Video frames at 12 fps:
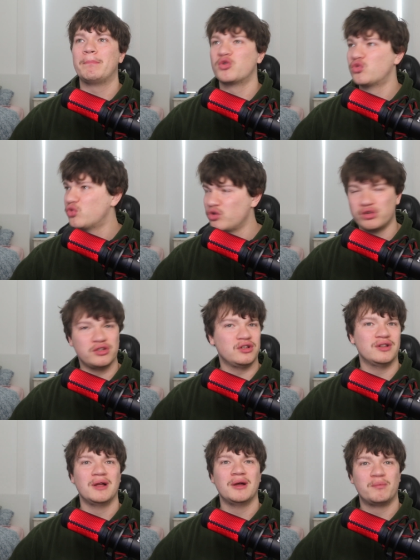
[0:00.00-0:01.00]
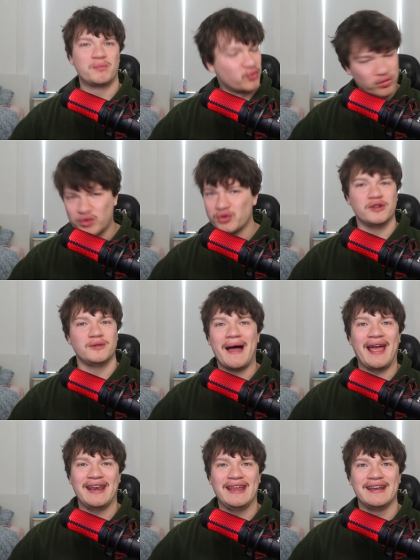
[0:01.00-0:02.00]
brutal, brutal
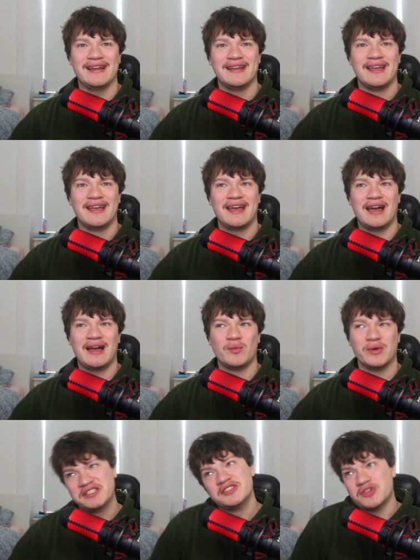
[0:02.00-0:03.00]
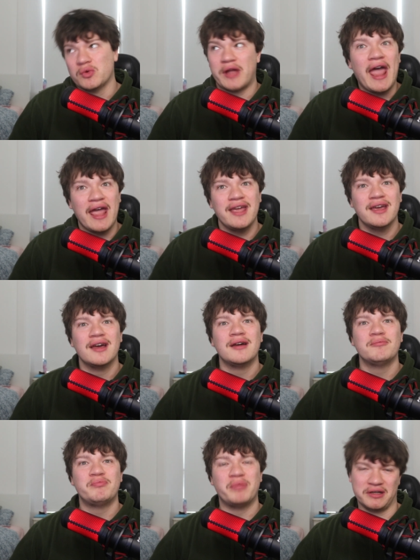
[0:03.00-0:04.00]
man-hitting, which is okay,
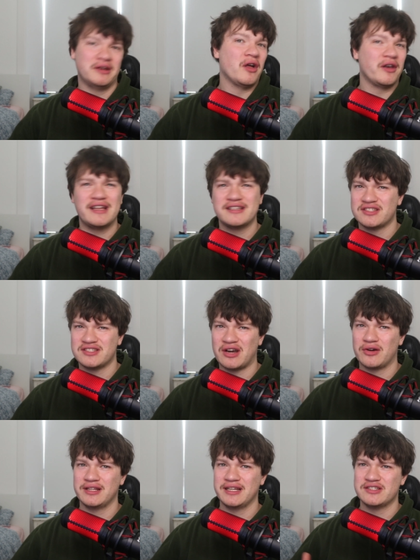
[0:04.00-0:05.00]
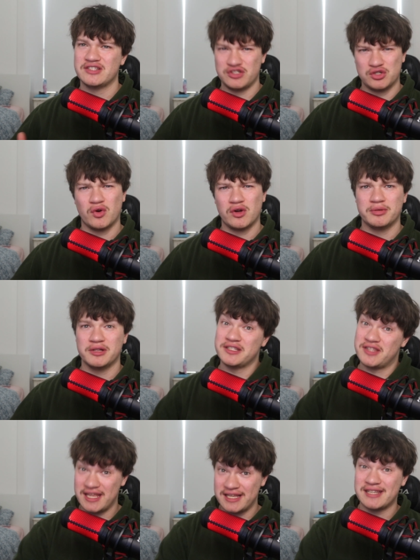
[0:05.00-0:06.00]
but not necessarily as enjoyable
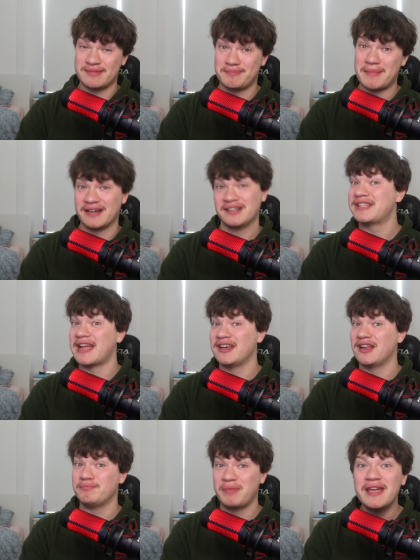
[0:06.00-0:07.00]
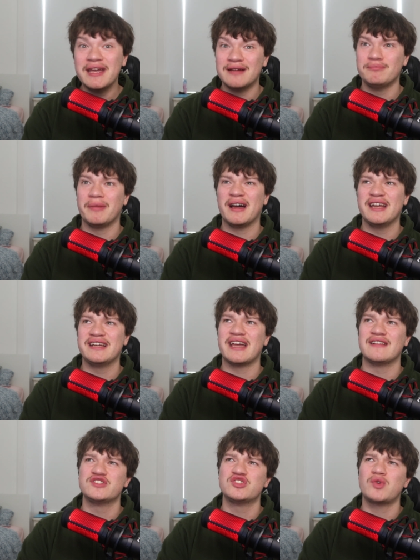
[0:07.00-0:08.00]
as this managed to end up being by
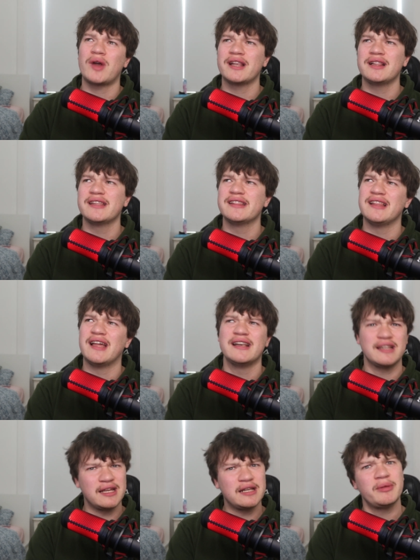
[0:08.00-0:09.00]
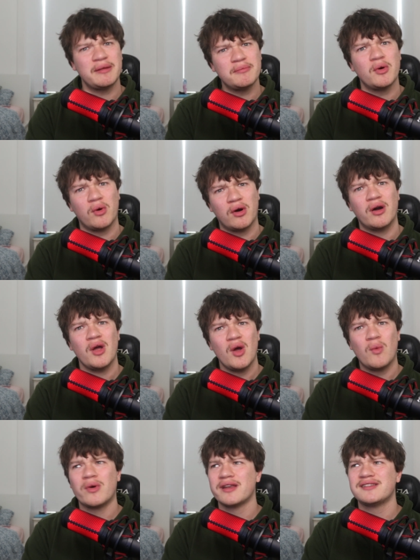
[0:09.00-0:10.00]
kind of straddling the line a little bit more.
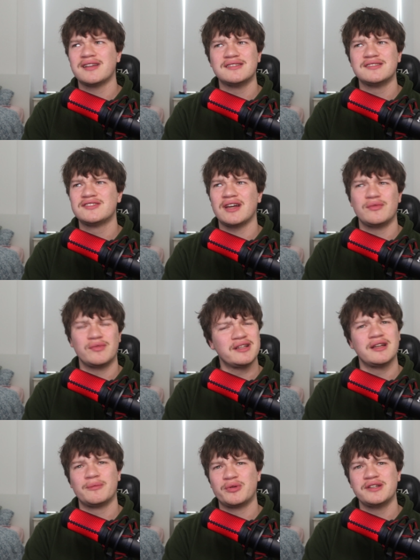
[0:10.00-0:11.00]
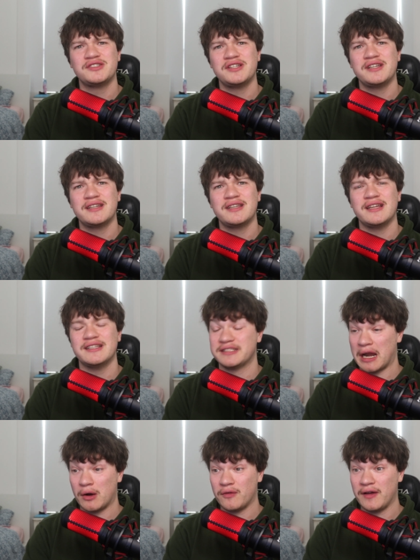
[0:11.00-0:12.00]
What it does, I really appreciate. It's
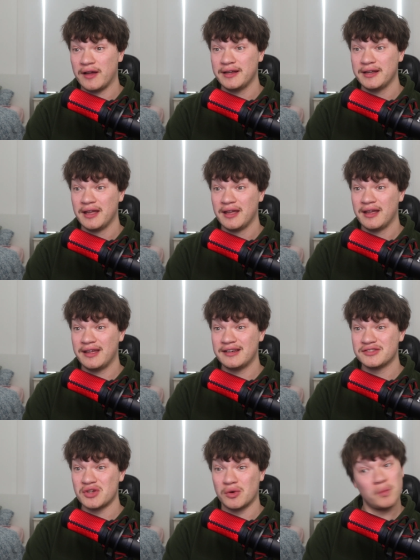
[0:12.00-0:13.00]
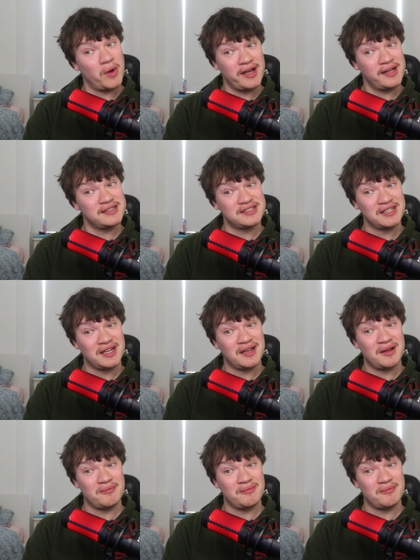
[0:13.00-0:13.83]
terrifying in its own ways,